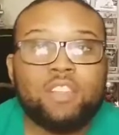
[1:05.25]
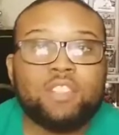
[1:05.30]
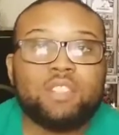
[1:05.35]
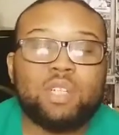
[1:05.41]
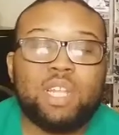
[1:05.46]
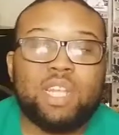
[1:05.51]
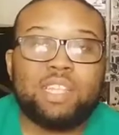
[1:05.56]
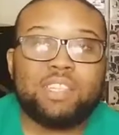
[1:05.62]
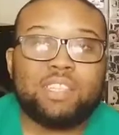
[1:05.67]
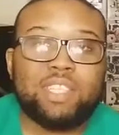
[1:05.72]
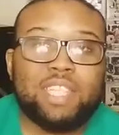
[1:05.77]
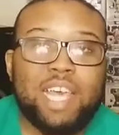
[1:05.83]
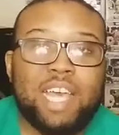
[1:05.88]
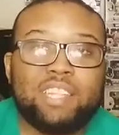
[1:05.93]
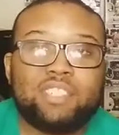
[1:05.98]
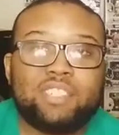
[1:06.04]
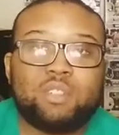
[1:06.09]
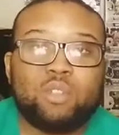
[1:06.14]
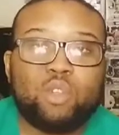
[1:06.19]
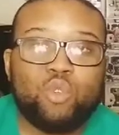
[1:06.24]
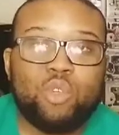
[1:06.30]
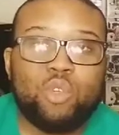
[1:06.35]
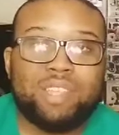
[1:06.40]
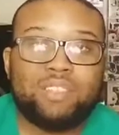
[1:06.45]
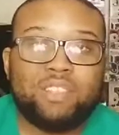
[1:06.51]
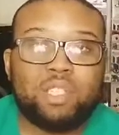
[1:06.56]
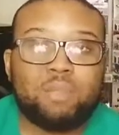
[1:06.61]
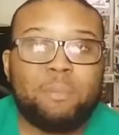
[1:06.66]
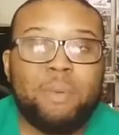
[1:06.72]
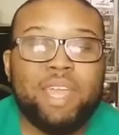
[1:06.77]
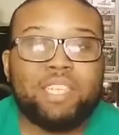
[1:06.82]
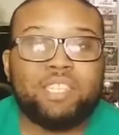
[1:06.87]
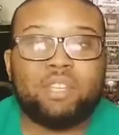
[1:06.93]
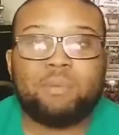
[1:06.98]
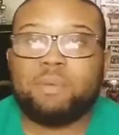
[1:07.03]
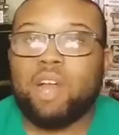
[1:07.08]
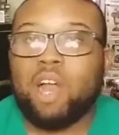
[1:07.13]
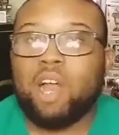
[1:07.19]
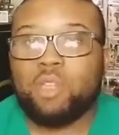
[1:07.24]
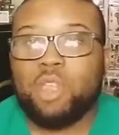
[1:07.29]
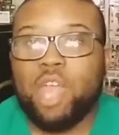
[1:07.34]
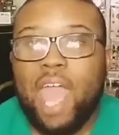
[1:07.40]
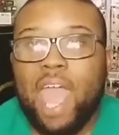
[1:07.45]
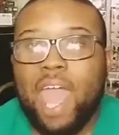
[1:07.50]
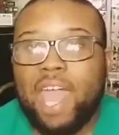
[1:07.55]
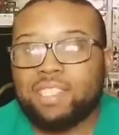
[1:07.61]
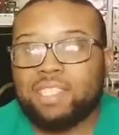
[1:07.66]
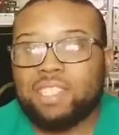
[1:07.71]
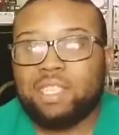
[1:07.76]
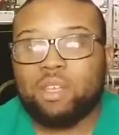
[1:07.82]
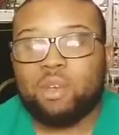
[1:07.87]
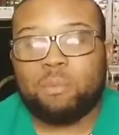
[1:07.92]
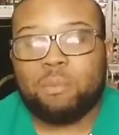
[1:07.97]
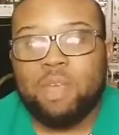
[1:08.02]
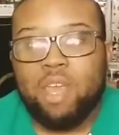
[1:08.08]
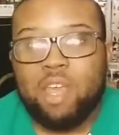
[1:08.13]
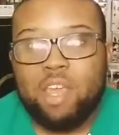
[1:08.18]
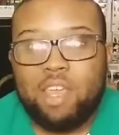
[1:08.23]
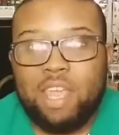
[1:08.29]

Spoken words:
So they decided to create this spaceship called the Axiom,